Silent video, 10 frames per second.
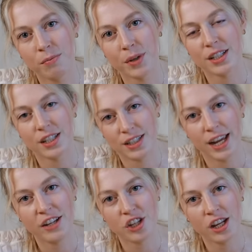But
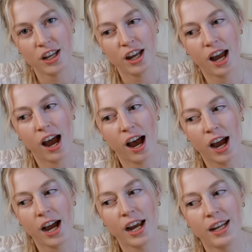today, Jenna,
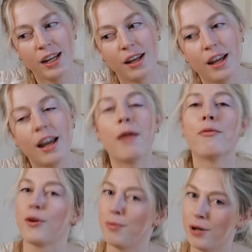I am
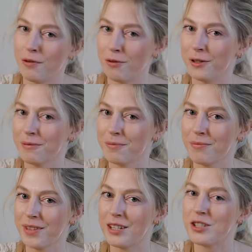very proud of her.
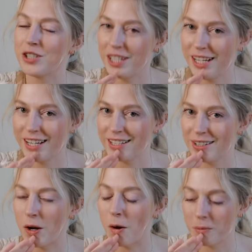She has
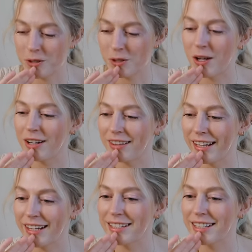accomplished a lot of
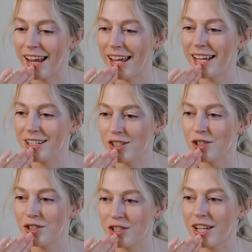things, and
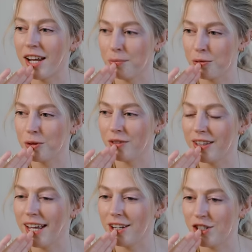she's just kind of
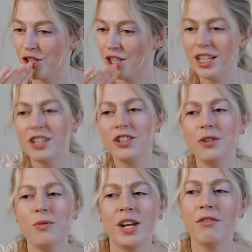proven that she can
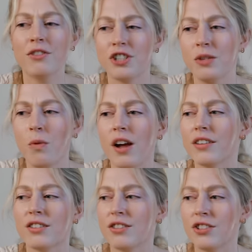do whatever she
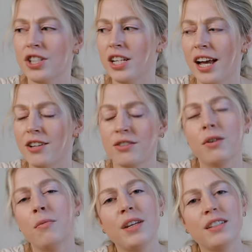wants. She has her
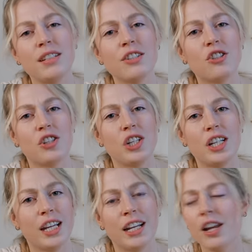own business, she
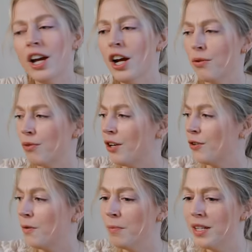can run
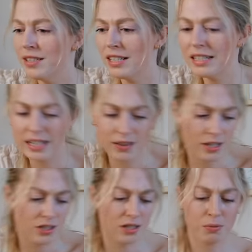her own business and
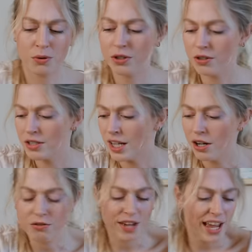then support
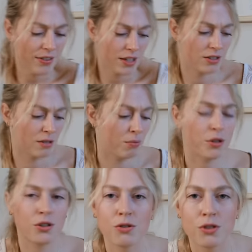herself and then
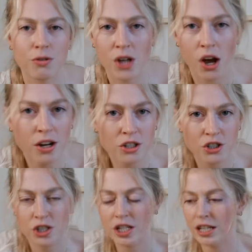support her 2 dogs.
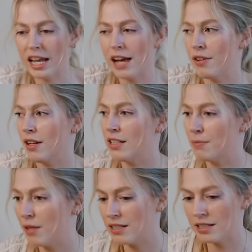She can have a nice
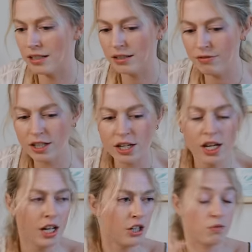place to live in.
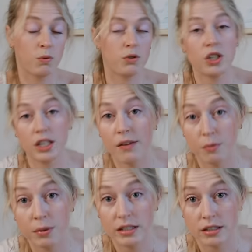Well, she can have
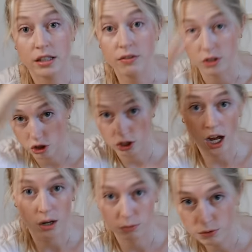a place to live in. She
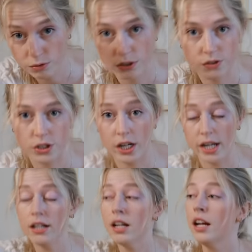got a roof over her
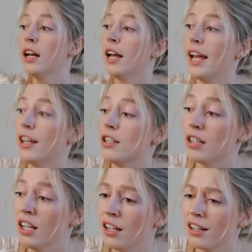head. And
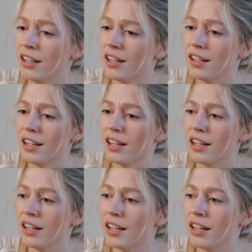
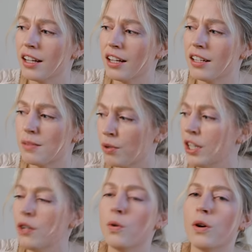It's
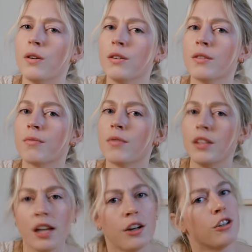pretty cool.
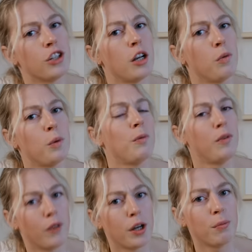Younger Jenna would
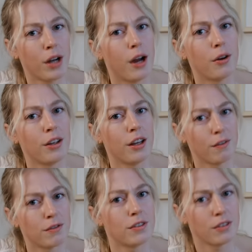be very proud
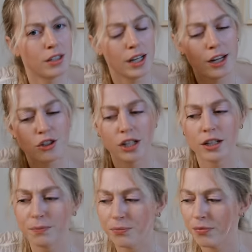of today Jenna.